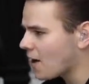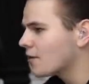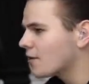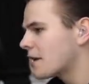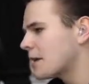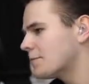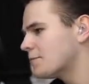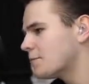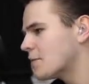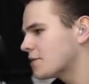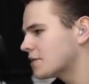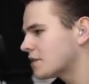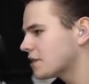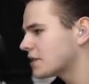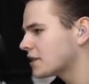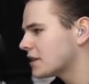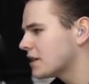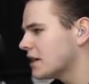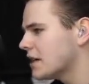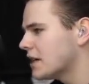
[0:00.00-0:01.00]
All right, we've
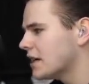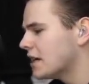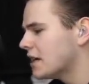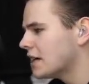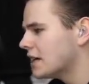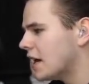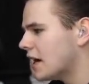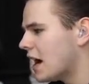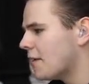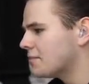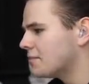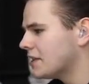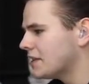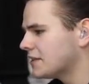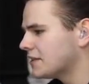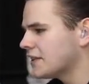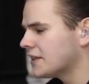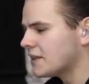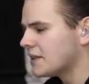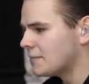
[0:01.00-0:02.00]
just um,
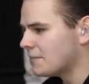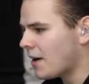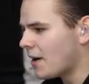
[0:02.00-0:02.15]
de-seeded